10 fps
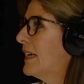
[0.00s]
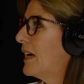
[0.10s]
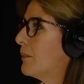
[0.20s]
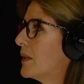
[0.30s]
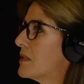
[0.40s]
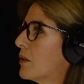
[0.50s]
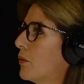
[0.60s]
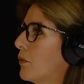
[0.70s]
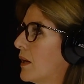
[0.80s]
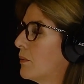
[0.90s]
And
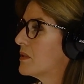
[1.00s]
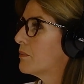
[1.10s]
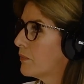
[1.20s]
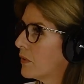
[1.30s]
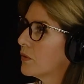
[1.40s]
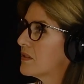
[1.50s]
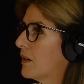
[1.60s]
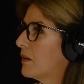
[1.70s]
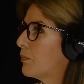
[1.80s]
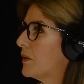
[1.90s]
so I was also
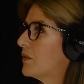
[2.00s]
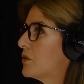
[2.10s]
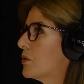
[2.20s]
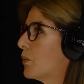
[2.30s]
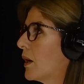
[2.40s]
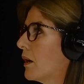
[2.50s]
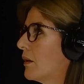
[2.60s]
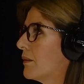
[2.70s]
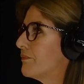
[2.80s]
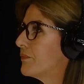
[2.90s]
had the privilege to work
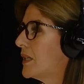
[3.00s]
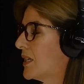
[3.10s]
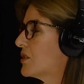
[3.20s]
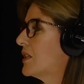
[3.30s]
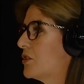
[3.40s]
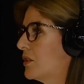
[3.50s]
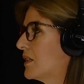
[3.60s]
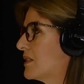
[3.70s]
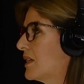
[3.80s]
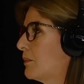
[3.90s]
on the legislation that
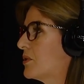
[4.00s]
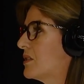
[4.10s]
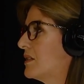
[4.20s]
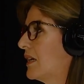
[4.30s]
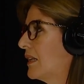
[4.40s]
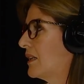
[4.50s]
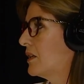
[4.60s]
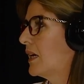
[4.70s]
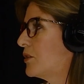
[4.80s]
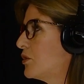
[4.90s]
established the single
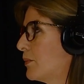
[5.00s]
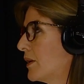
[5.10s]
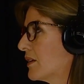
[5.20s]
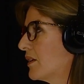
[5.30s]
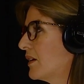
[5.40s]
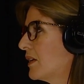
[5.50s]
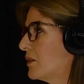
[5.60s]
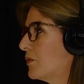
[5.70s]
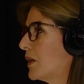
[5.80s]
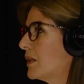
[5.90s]
energy market on the island
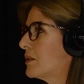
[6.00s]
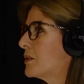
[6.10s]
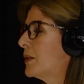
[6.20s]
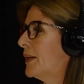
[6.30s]
of Ireland.